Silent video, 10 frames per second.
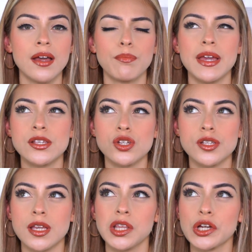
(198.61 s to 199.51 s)
makes your
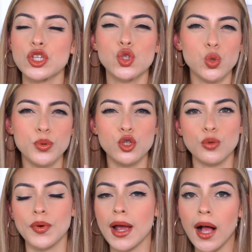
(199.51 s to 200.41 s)
skin look
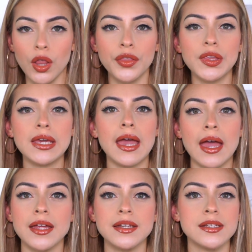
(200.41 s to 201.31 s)
super healthy
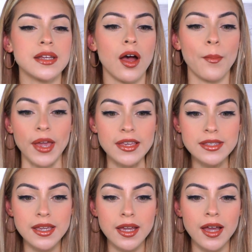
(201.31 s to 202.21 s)
and
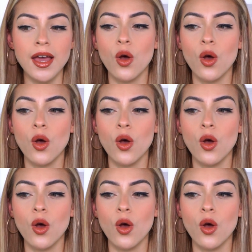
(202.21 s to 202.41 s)
amazing